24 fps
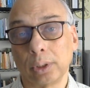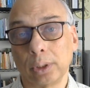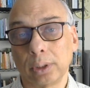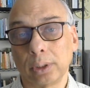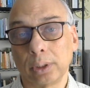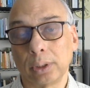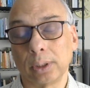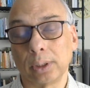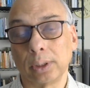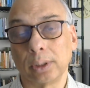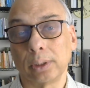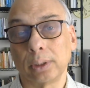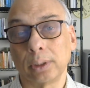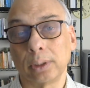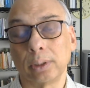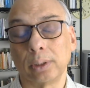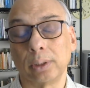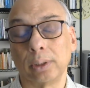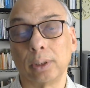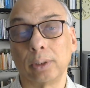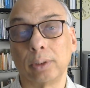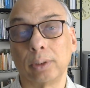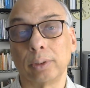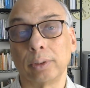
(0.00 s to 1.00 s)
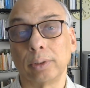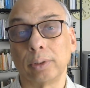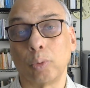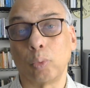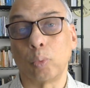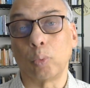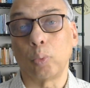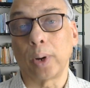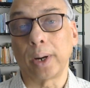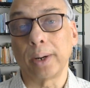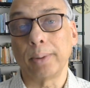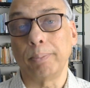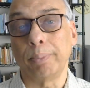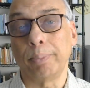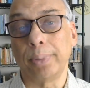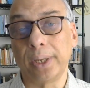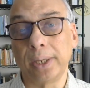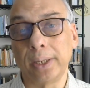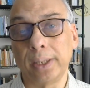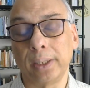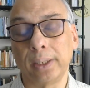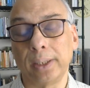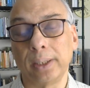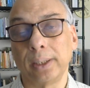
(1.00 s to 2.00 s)
the, the, the one
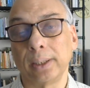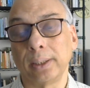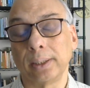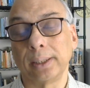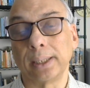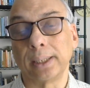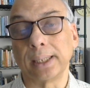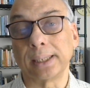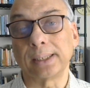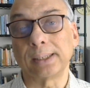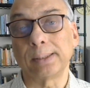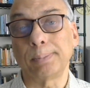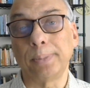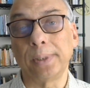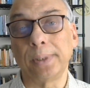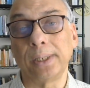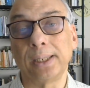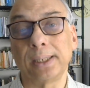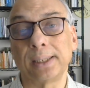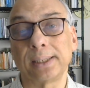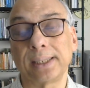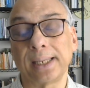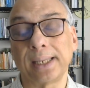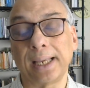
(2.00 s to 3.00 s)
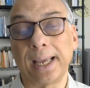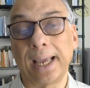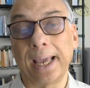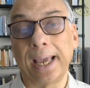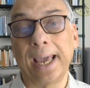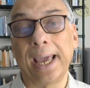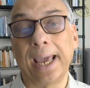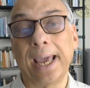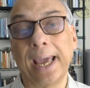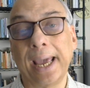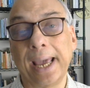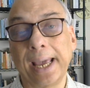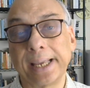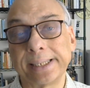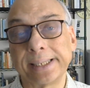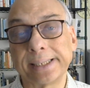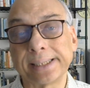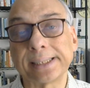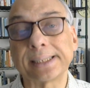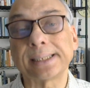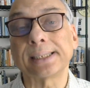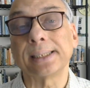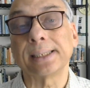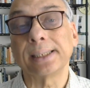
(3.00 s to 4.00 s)
being that speaks
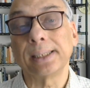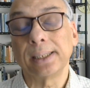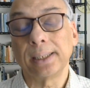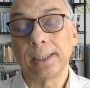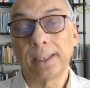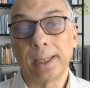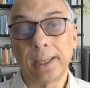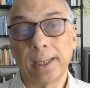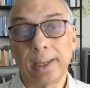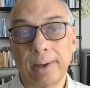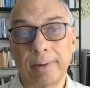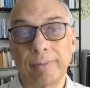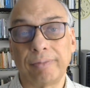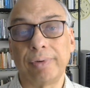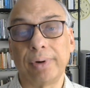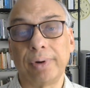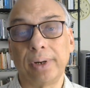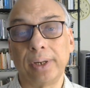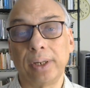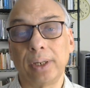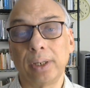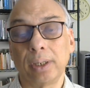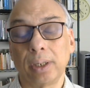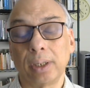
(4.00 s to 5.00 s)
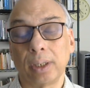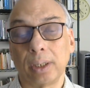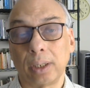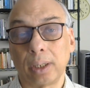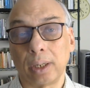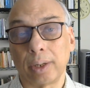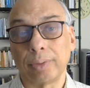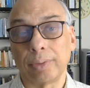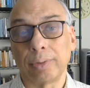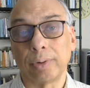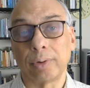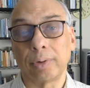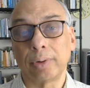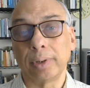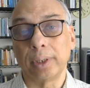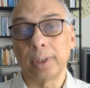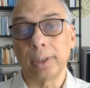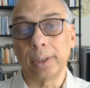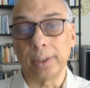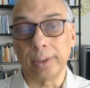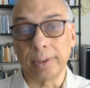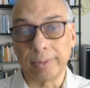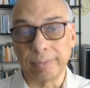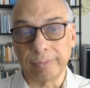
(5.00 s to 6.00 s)
as every other
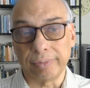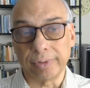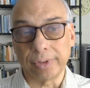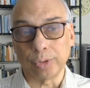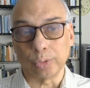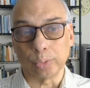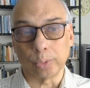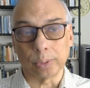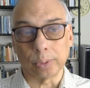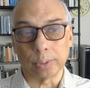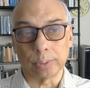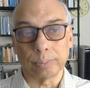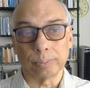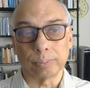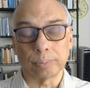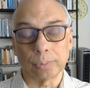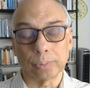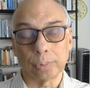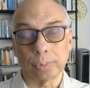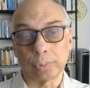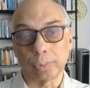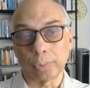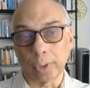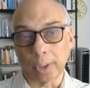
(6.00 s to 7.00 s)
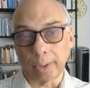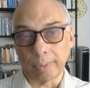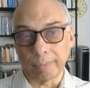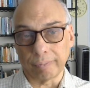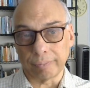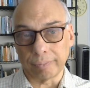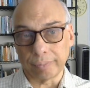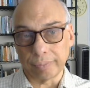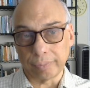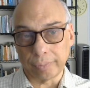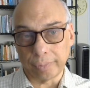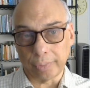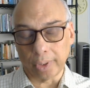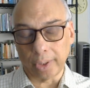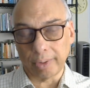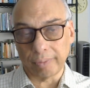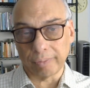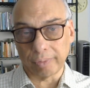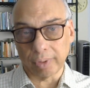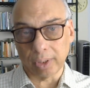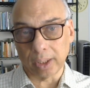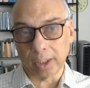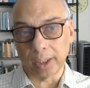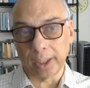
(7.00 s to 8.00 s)
individual. You have, you
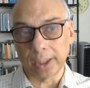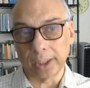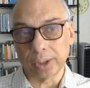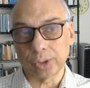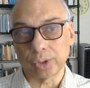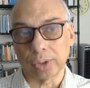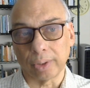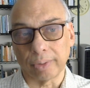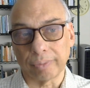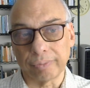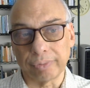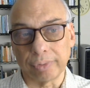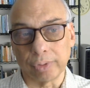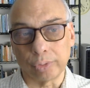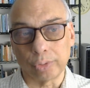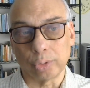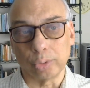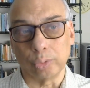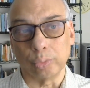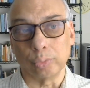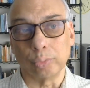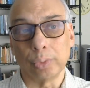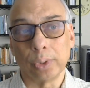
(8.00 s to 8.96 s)
have a connection of the two.